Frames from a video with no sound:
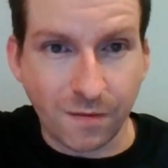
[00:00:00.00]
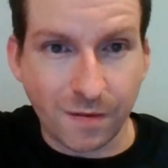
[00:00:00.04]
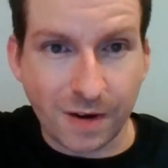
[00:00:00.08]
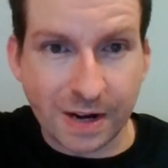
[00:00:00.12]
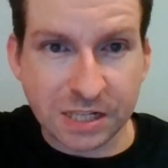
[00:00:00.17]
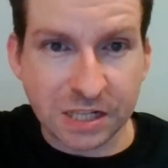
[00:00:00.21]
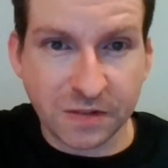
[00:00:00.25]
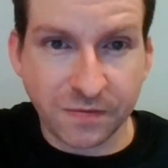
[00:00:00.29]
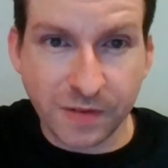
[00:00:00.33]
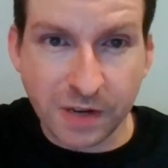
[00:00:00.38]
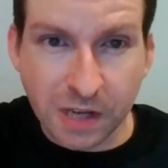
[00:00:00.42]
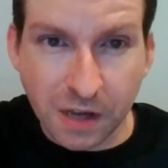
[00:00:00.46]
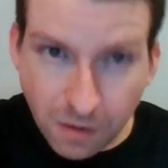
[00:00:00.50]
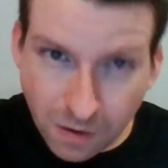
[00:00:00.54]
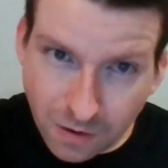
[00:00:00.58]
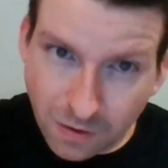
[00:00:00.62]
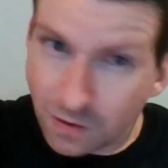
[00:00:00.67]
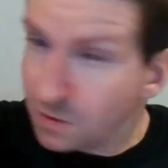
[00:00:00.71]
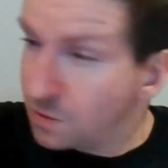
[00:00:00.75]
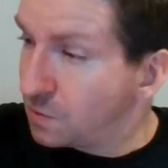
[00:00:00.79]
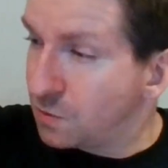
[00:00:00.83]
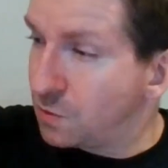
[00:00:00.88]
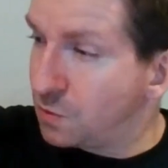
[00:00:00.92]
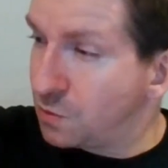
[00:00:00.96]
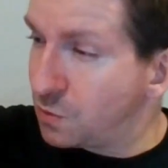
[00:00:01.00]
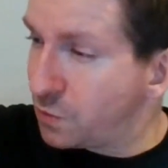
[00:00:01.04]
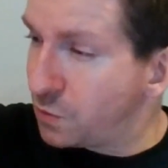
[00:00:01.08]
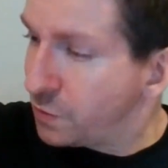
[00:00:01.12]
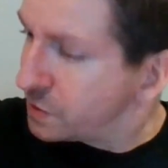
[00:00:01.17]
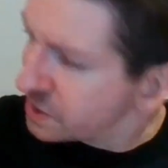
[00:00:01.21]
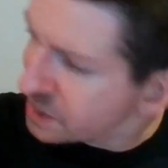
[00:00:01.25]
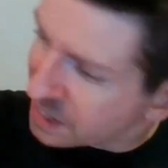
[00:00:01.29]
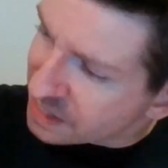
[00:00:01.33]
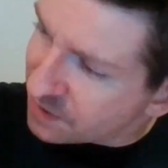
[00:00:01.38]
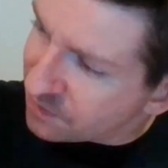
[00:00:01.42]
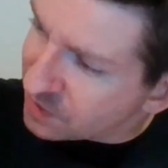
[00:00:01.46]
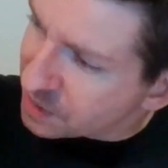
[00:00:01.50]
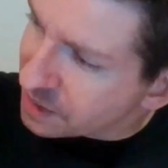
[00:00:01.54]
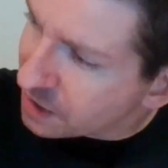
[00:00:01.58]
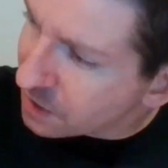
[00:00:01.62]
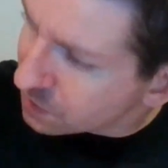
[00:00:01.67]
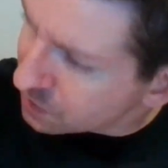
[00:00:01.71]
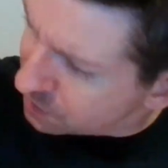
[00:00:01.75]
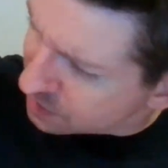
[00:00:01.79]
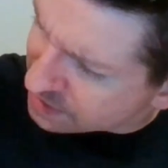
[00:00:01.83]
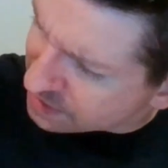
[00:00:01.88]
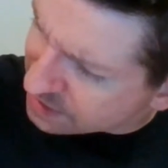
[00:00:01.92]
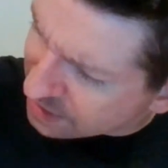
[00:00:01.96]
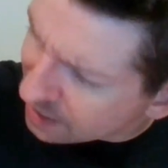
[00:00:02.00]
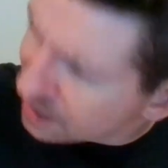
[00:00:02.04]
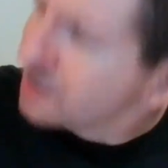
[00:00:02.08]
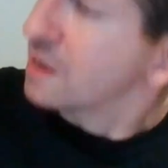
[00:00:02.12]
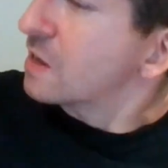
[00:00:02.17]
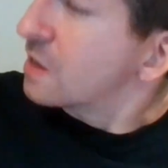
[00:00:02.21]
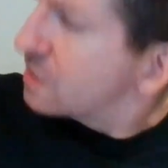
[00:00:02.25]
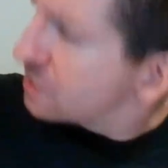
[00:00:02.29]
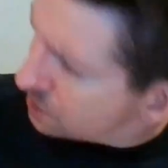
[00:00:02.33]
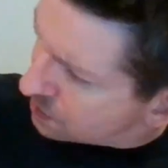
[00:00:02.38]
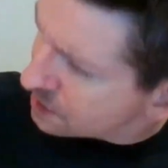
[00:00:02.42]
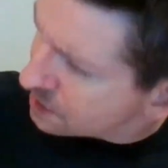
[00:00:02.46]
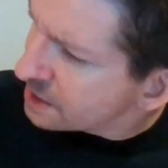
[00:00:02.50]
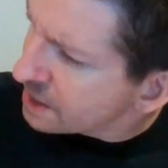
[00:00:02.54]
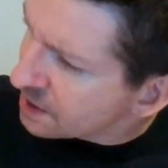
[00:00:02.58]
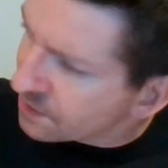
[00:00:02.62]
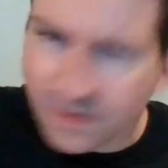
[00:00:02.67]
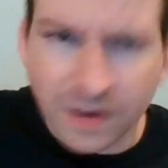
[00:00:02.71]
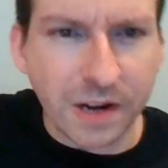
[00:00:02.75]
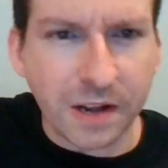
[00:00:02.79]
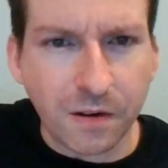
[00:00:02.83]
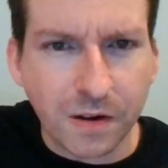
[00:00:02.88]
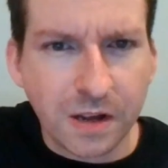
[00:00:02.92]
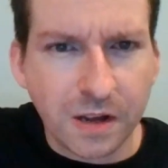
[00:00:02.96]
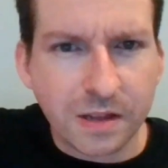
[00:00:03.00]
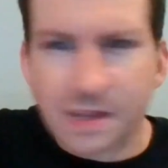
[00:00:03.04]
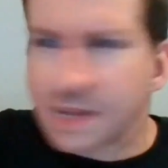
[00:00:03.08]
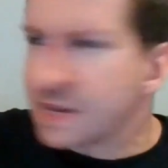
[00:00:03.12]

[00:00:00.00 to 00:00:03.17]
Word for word: Watch this video. Ooh, check that video. Look at that. Look at that video.